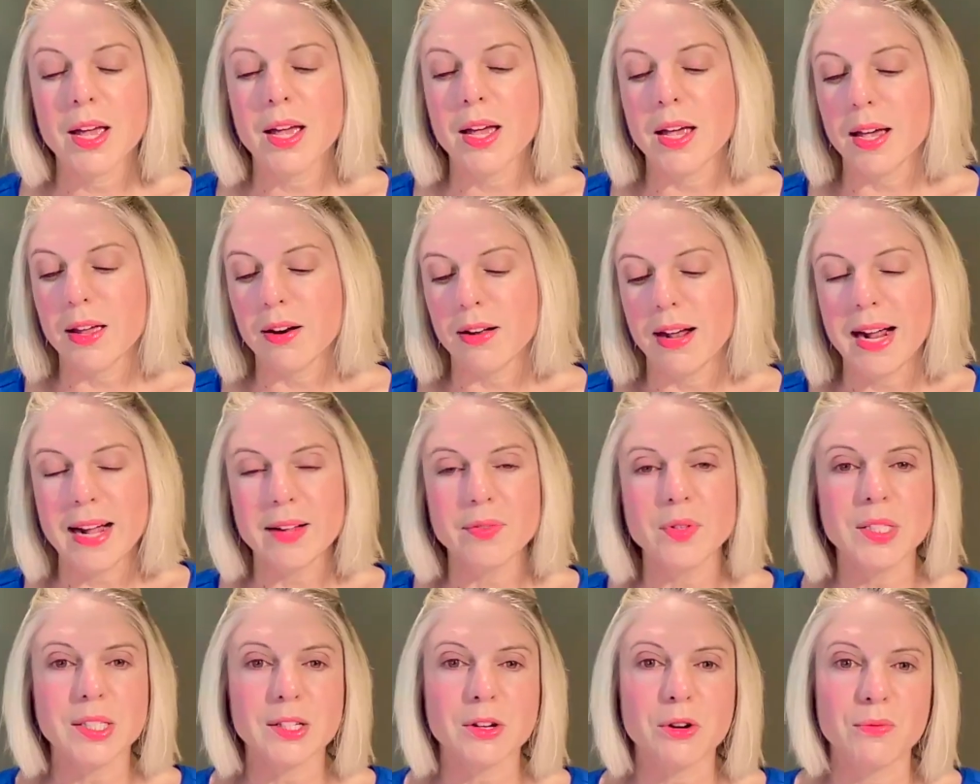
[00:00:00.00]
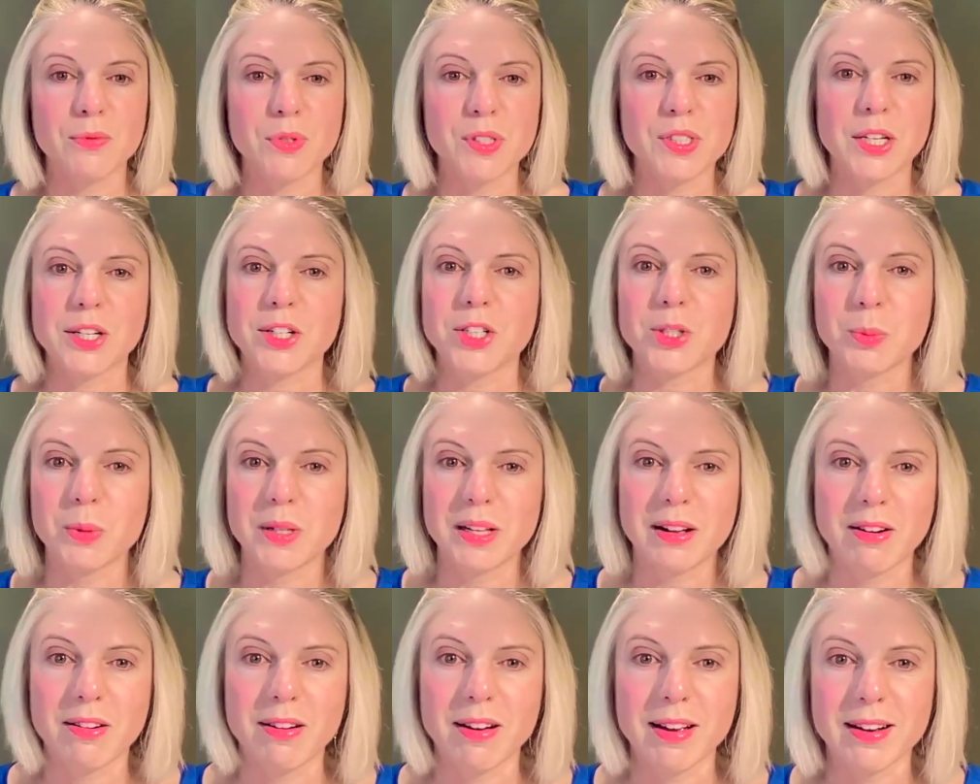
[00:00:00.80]
And I had this conversation with
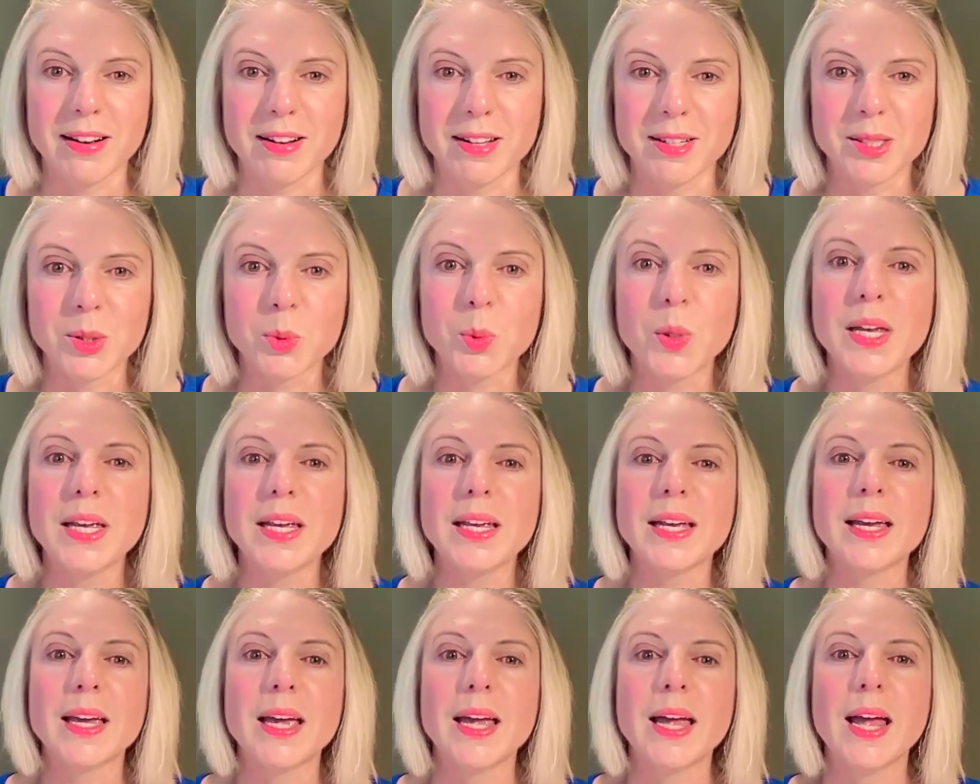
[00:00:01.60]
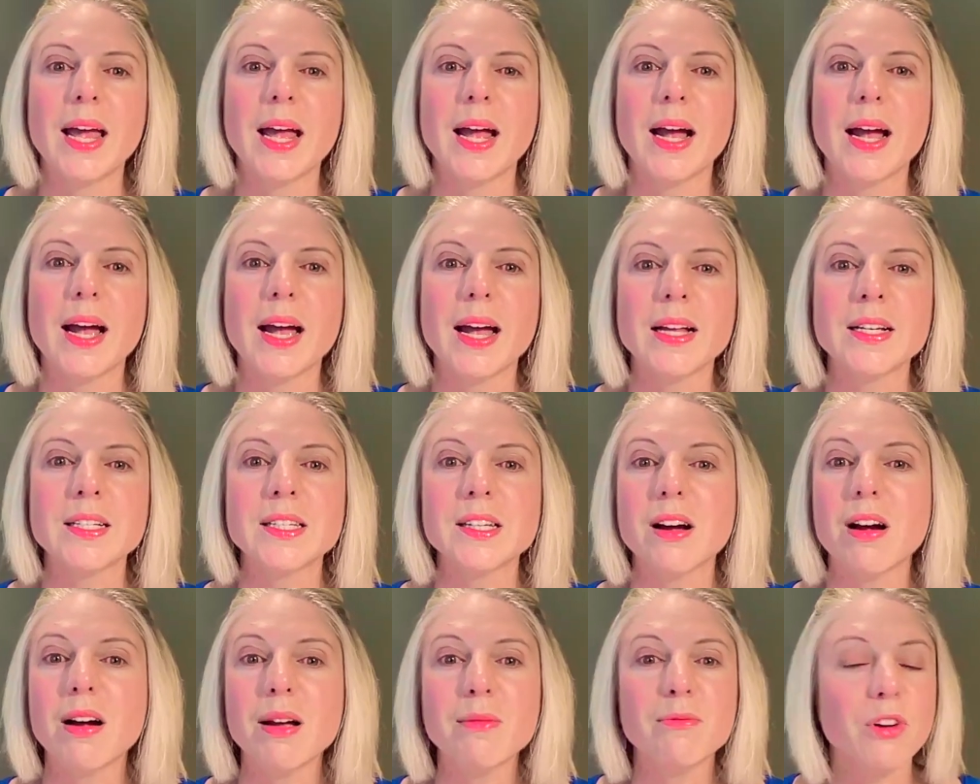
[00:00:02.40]
a client last week, and
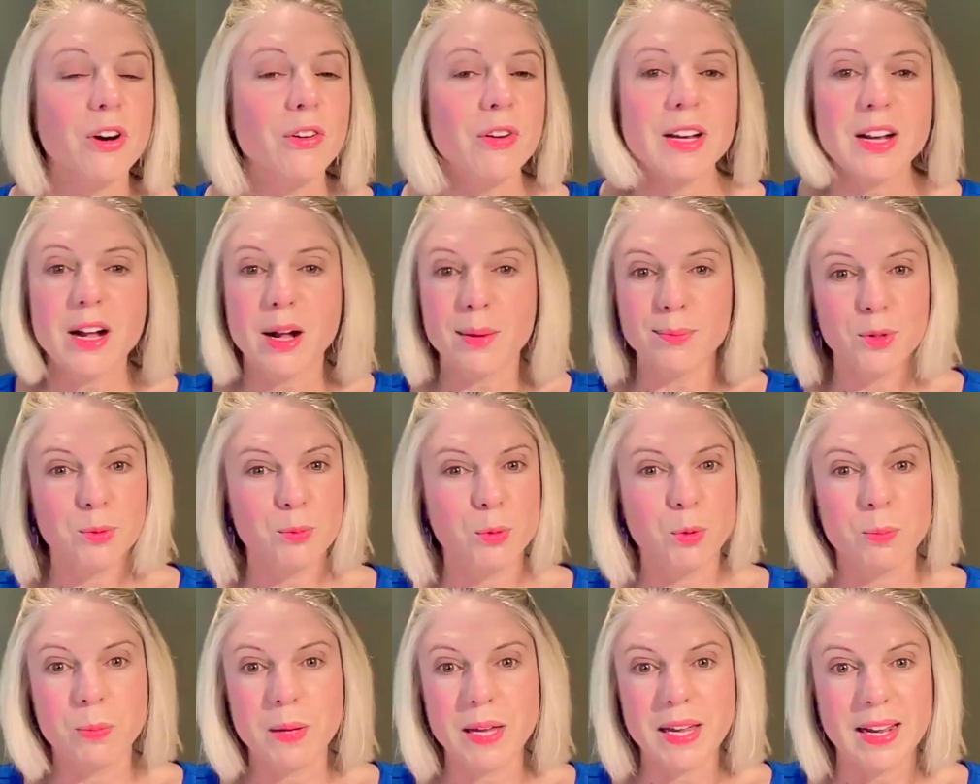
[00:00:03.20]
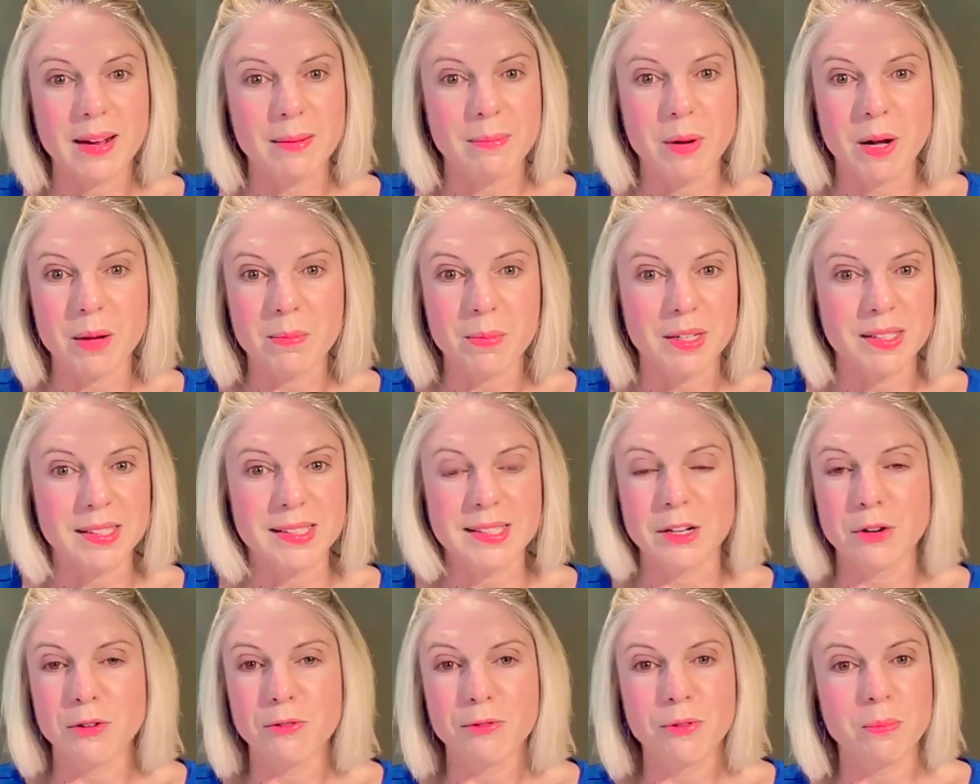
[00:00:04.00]
I'm very comfortable being by
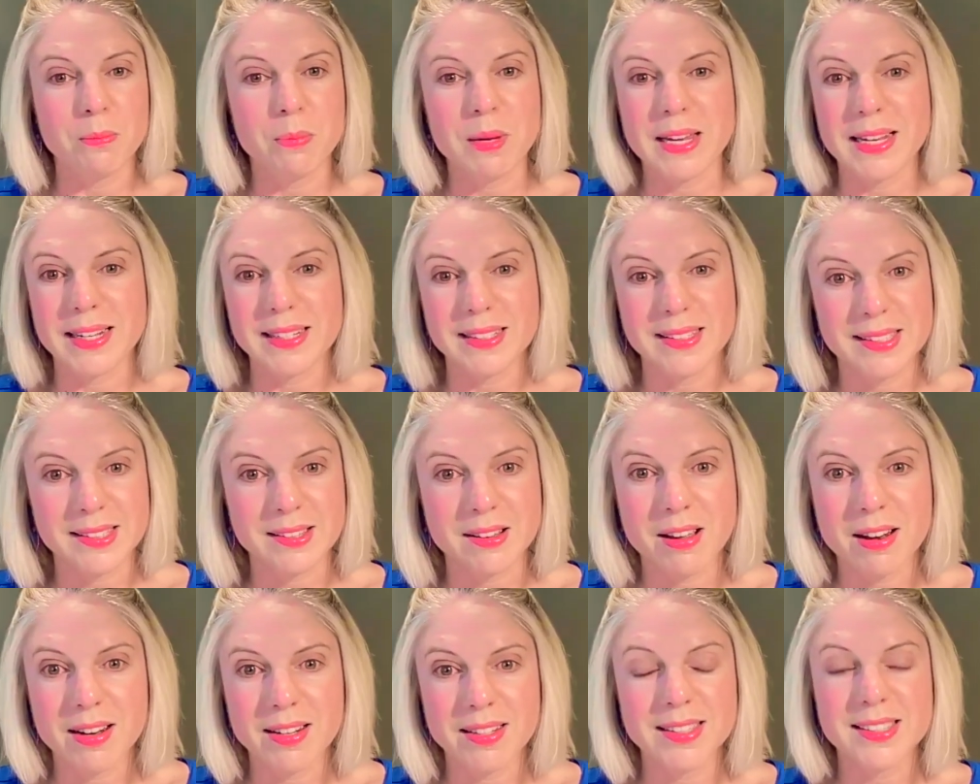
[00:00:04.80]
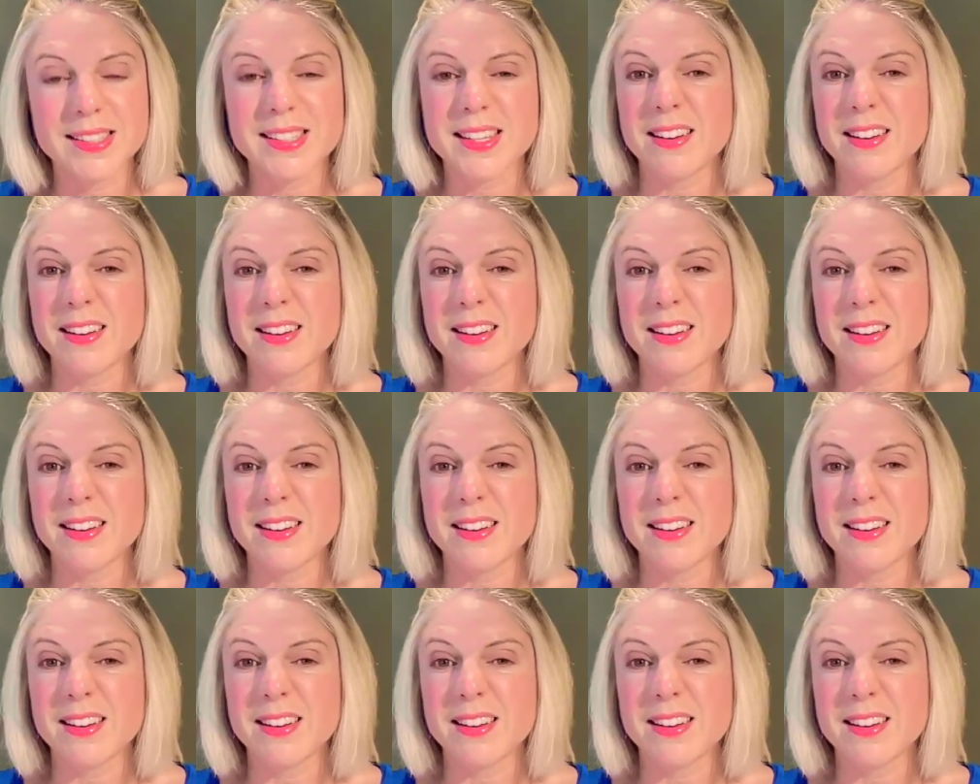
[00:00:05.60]
myself and being in silence.